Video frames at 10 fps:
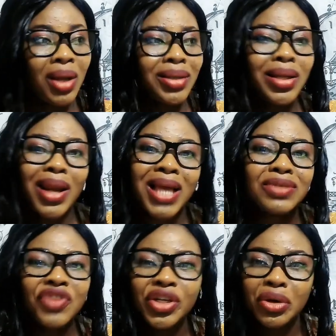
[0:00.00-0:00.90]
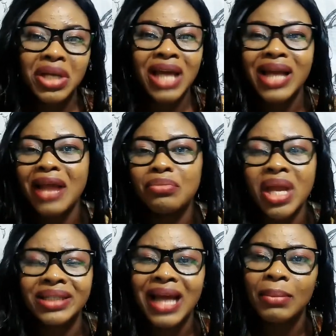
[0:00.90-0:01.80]
The last video that I
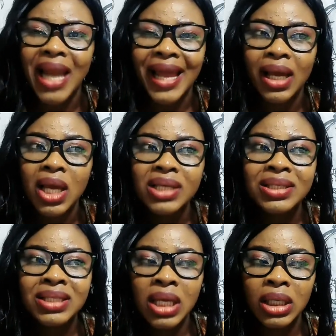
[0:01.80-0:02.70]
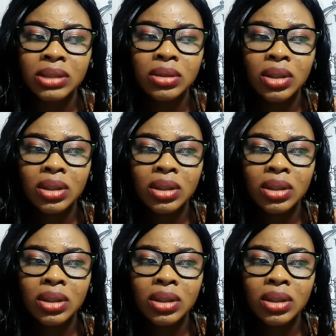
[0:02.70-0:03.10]
made, I'm like seeing